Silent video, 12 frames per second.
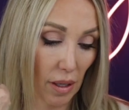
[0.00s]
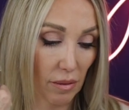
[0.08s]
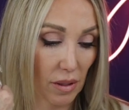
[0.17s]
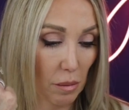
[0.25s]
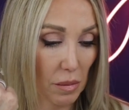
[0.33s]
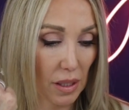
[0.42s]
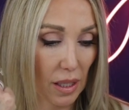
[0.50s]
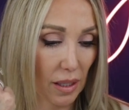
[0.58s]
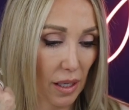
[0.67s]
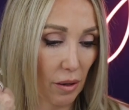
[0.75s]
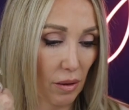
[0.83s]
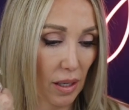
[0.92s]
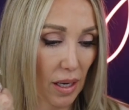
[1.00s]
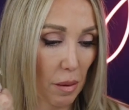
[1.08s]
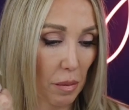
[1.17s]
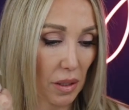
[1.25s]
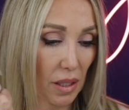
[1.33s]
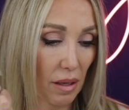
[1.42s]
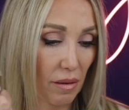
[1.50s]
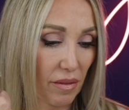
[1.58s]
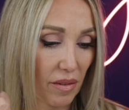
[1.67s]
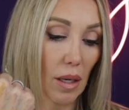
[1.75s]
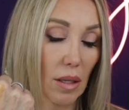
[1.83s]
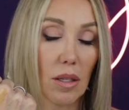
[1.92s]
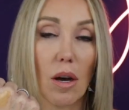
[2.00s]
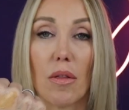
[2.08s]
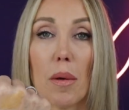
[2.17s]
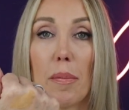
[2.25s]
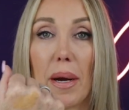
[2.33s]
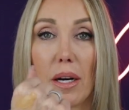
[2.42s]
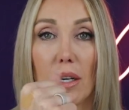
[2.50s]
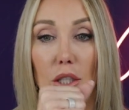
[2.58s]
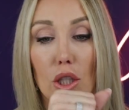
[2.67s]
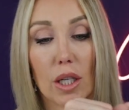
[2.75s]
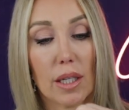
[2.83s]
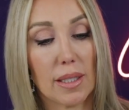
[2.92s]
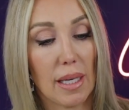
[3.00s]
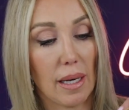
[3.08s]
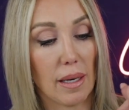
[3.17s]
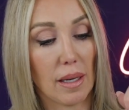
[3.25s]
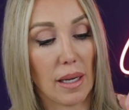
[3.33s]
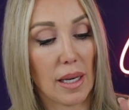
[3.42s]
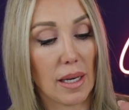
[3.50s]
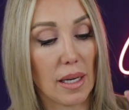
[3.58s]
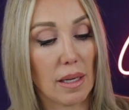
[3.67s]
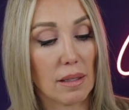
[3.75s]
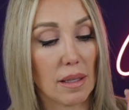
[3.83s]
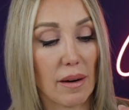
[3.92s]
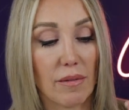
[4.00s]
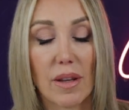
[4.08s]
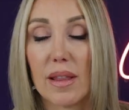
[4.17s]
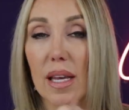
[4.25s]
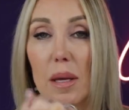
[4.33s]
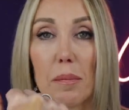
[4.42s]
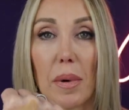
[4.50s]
to have some skincare in it, I believe. It's called the Bare Look Tint. It is everything